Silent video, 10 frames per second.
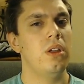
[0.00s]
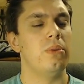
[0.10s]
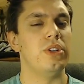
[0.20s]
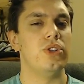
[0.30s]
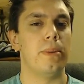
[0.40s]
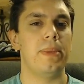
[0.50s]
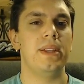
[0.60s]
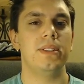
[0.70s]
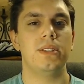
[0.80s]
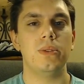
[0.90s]
we jump
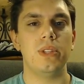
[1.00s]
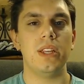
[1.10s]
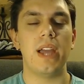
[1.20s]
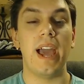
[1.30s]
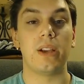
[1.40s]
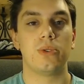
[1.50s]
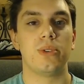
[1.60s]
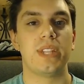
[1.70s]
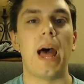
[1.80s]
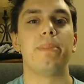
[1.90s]
into the
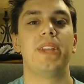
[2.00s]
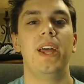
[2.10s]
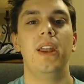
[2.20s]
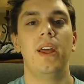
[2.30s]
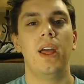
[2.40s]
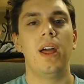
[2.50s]
actual top 10.